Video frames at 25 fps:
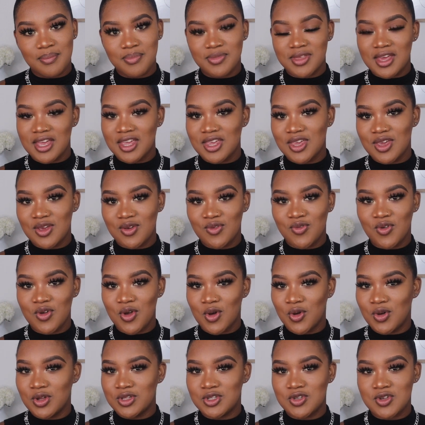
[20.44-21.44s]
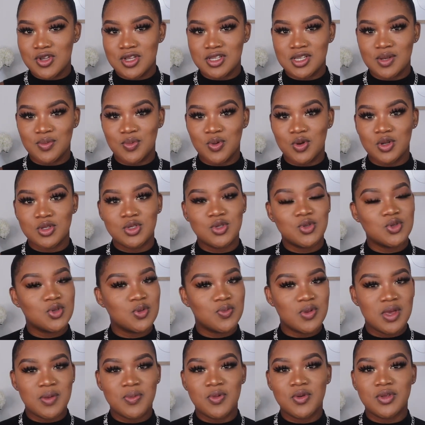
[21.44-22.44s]
Thank you for your continued support. To the
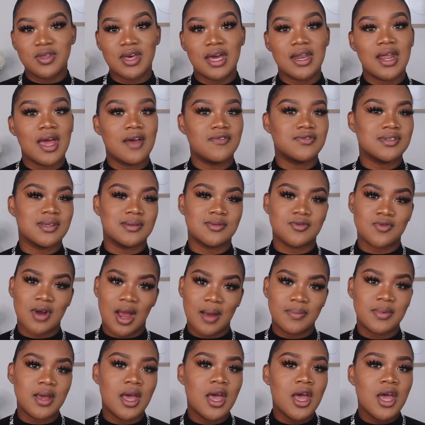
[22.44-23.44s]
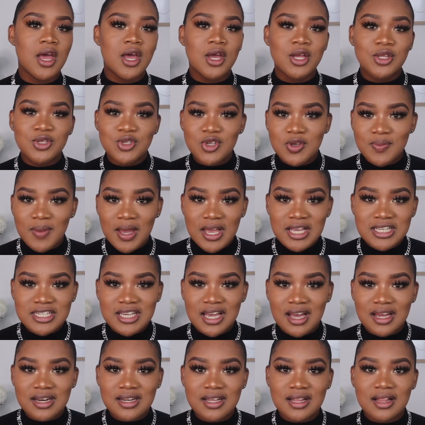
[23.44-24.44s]
people that have subscribed to my
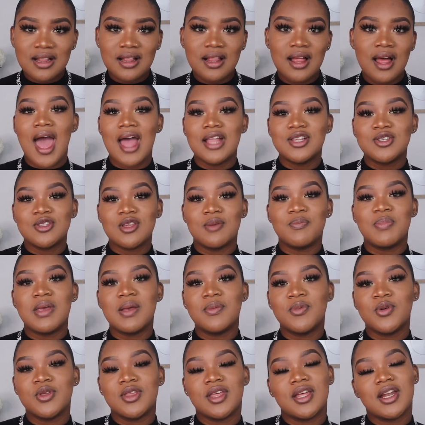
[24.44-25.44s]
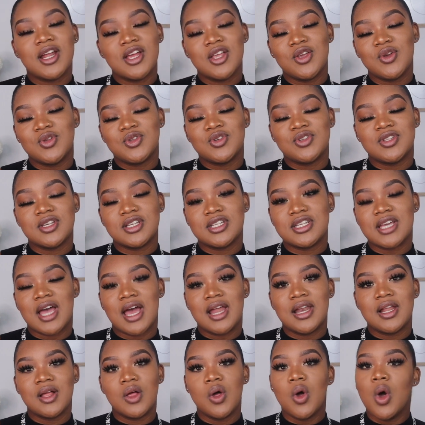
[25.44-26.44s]
channel and to the people that are new to the
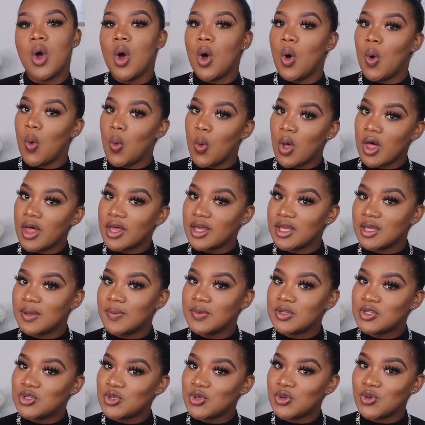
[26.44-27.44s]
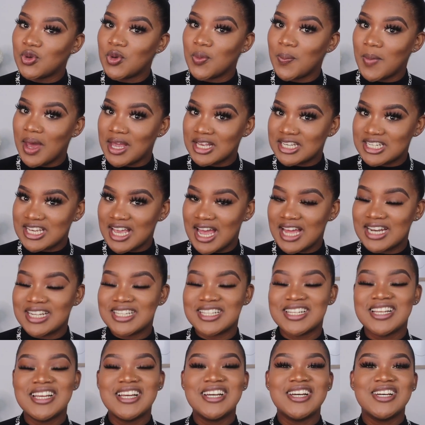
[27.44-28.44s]
channel, welcome to my
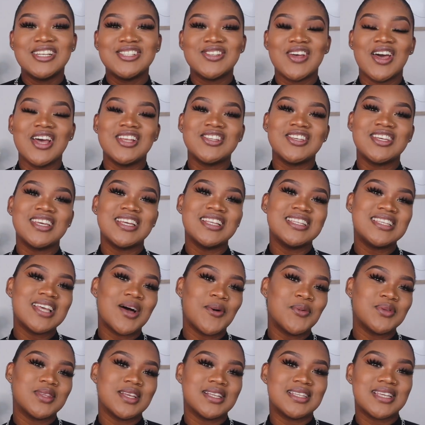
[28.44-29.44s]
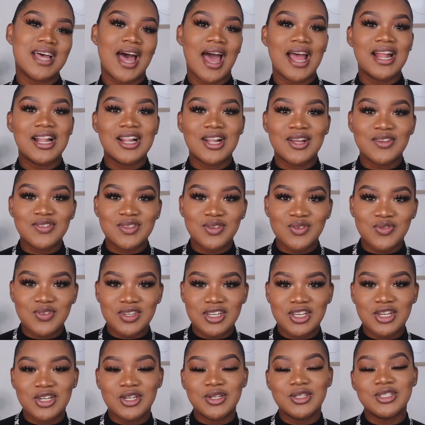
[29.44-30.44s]
channel. So as you can tell with the title of the
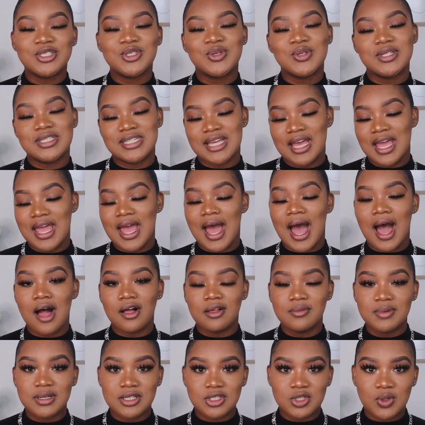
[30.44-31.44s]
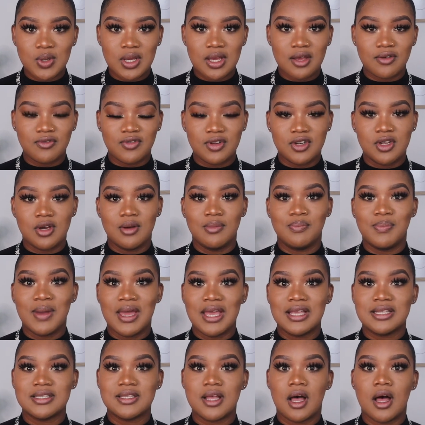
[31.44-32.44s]
video, today I'll be doing a video
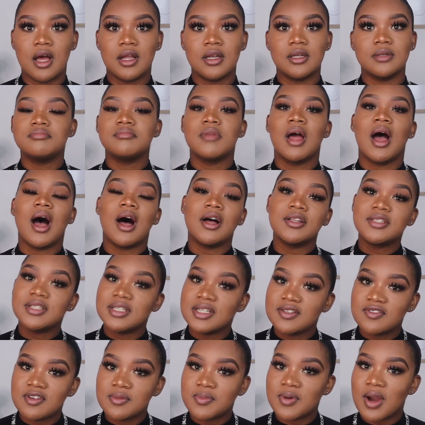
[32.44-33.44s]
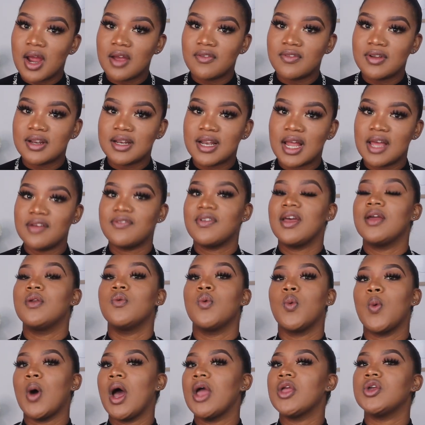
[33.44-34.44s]
based on how to live a private life
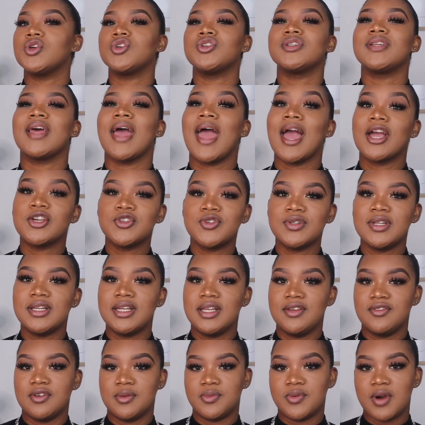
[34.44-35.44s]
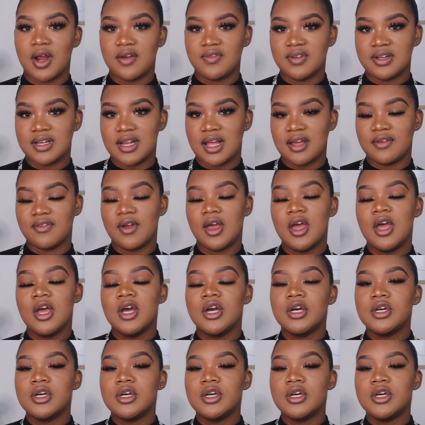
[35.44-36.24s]
and why you should actually live a private life.